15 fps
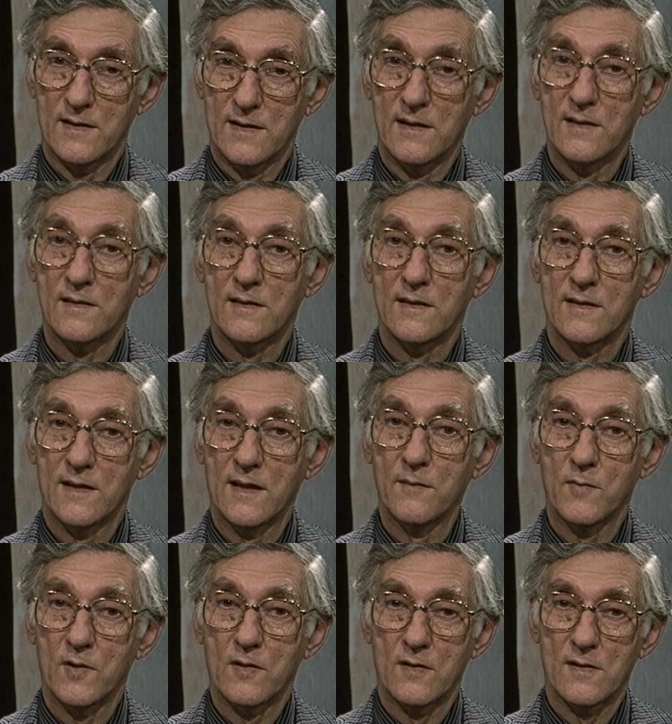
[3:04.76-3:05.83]
at the end of the
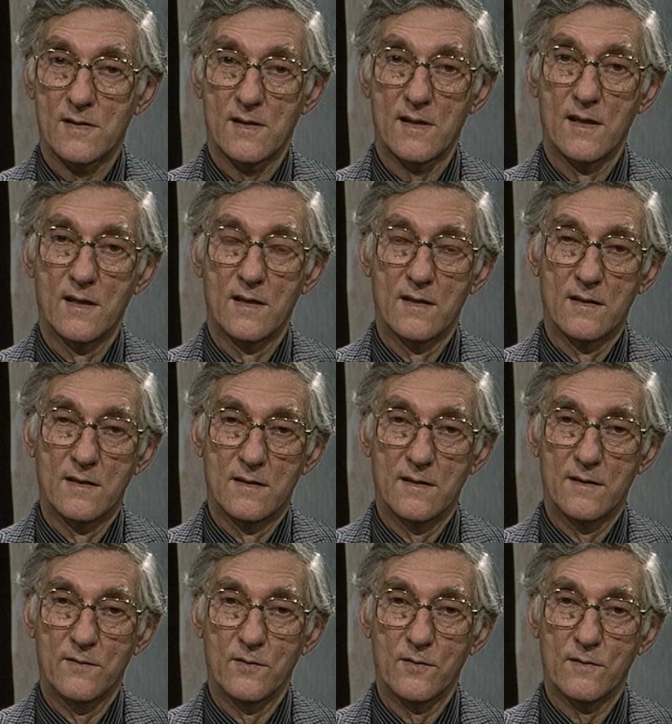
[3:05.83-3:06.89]
day, because
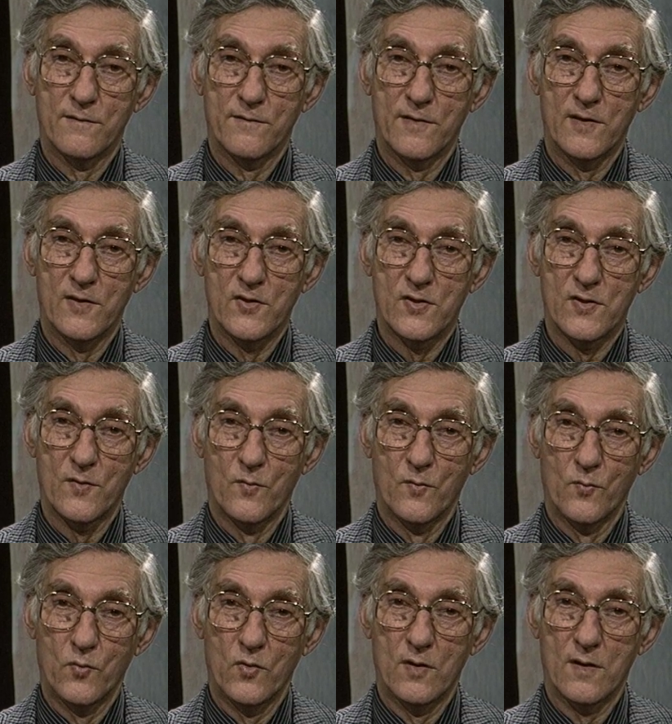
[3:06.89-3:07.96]
if you can finish
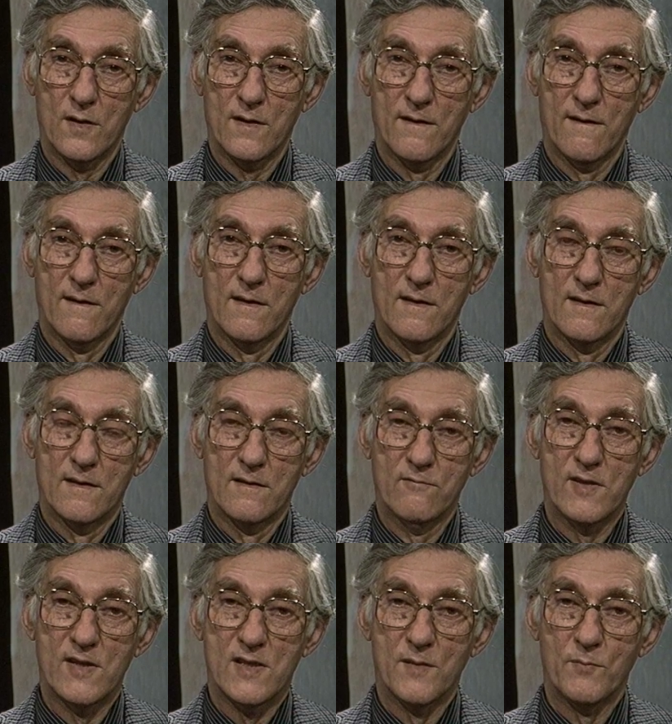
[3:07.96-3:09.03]
work
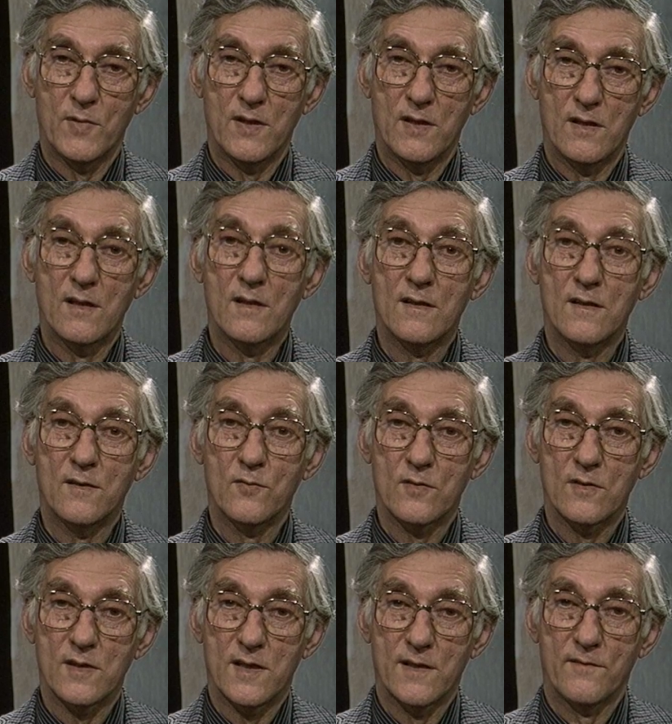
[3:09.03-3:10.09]
reasonably early, you
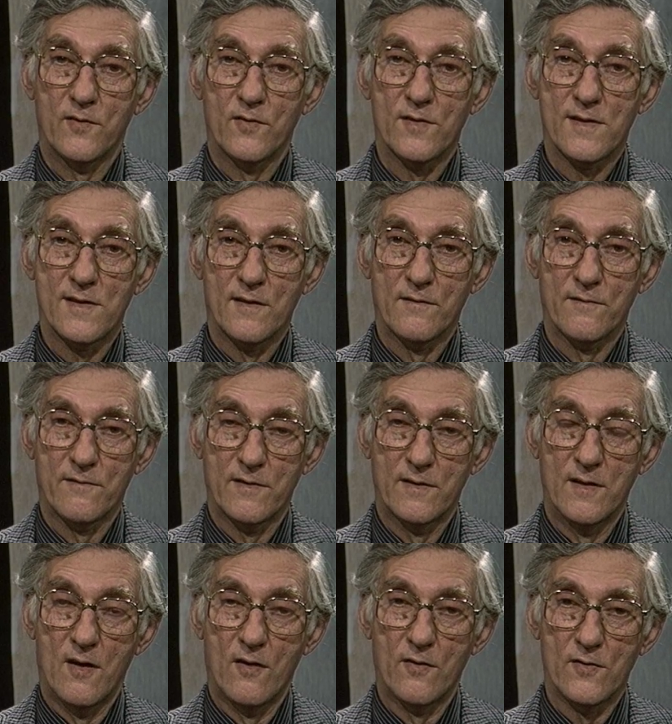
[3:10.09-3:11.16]
can give yourself
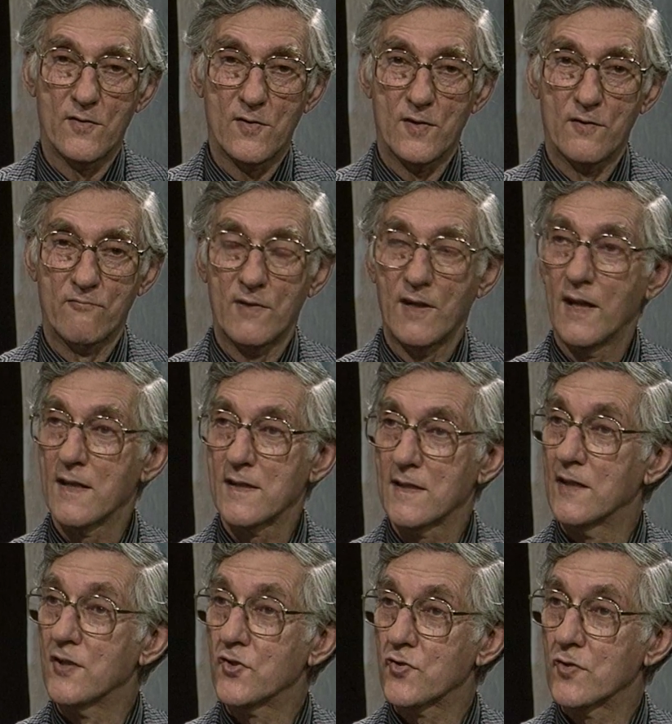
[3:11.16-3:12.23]
an hour or so of
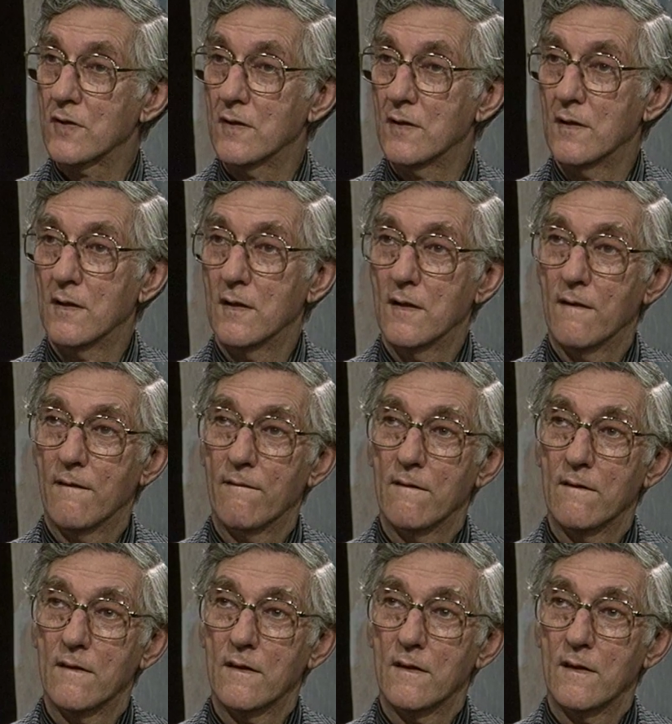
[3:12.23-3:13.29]
relaxation
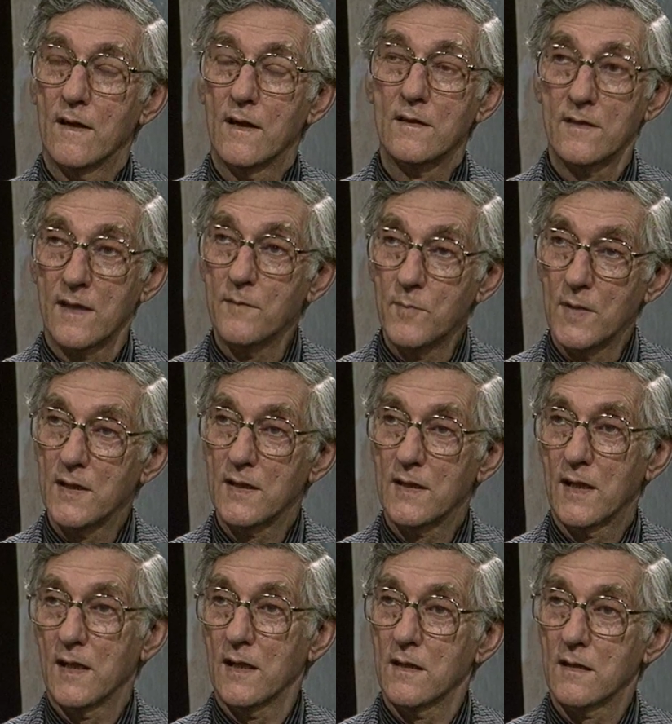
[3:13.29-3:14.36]
and then
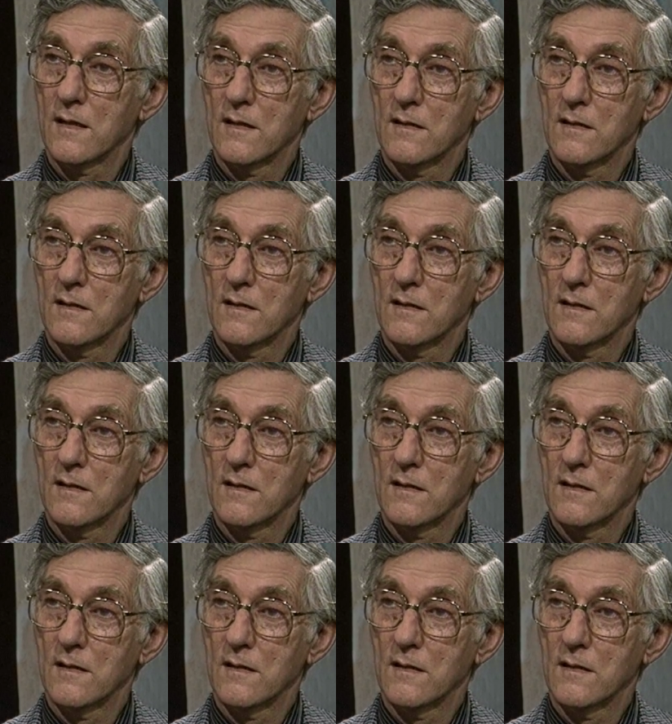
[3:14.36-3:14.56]
meditate.